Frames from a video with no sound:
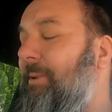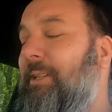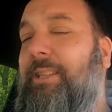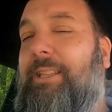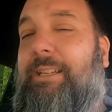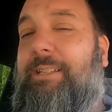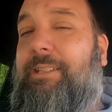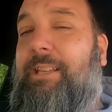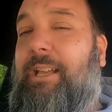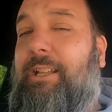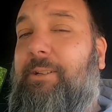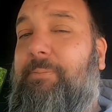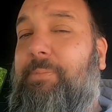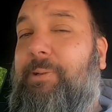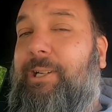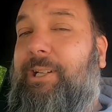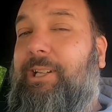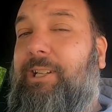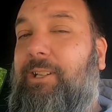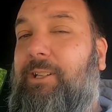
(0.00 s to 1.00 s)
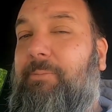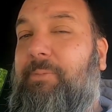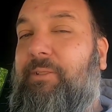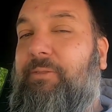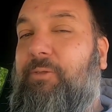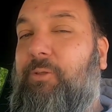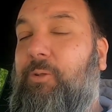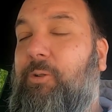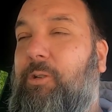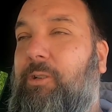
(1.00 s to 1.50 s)
mean, they sounded pretty good
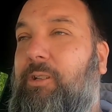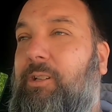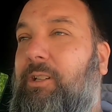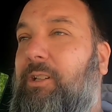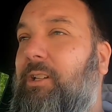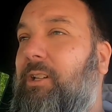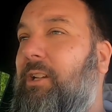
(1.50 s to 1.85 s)
before.